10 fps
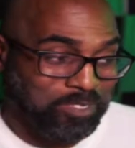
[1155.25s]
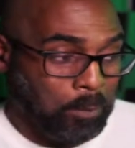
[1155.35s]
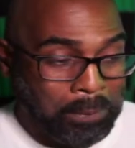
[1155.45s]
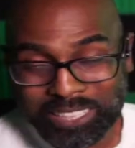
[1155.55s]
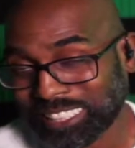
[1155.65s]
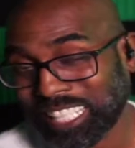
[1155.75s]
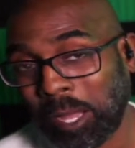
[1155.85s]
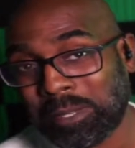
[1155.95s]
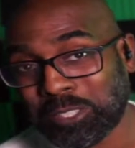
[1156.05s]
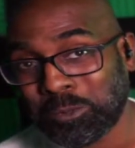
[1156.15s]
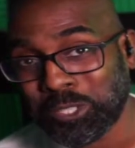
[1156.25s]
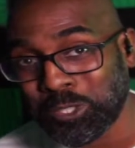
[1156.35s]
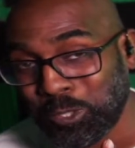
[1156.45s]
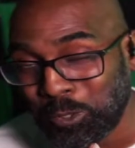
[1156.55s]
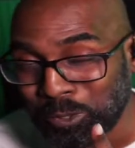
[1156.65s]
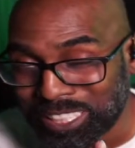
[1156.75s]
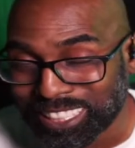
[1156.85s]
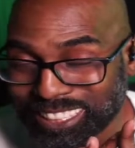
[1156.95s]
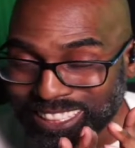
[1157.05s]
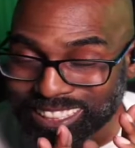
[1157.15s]
Put in the comments, would you get
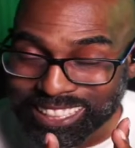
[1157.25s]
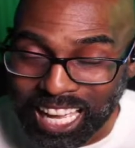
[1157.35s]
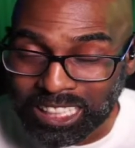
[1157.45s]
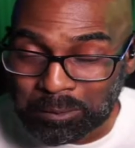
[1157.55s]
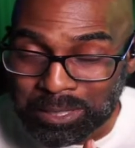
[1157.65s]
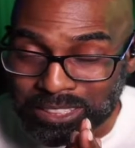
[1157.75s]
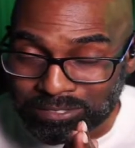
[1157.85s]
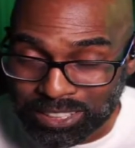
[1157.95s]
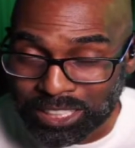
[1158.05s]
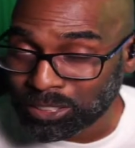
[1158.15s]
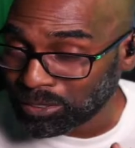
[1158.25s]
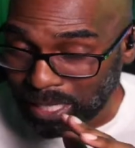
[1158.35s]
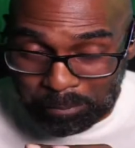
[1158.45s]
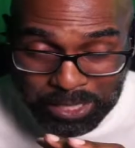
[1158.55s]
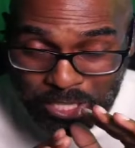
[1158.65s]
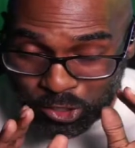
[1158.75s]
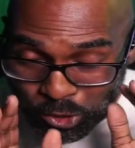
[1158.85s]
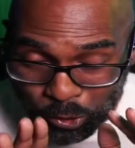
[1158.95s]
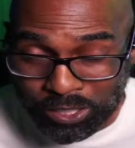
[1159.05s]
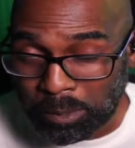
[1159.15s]
in an autonomous vehicle? That means
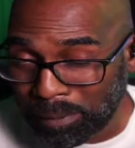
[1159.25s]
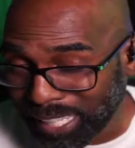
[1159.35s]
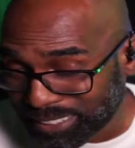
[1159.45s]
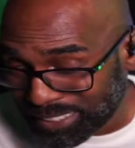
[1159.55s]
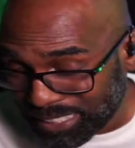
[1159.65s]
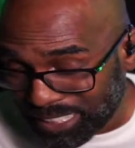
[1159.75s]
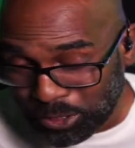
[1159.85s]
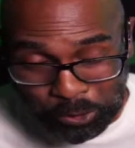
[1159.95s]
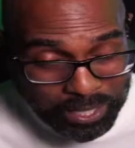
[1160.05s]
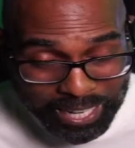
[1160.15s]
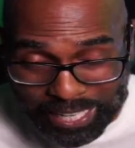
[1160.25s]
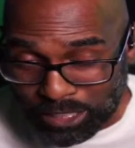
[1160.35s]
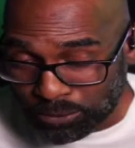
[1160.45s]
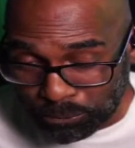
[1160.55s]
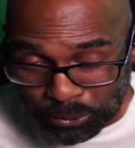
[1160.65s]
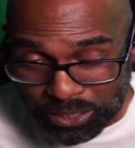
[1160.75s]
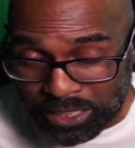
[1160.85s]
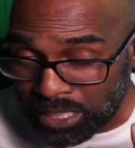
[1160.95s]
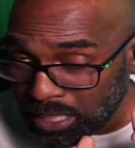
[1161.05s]
you're in the back seat, you're hands free,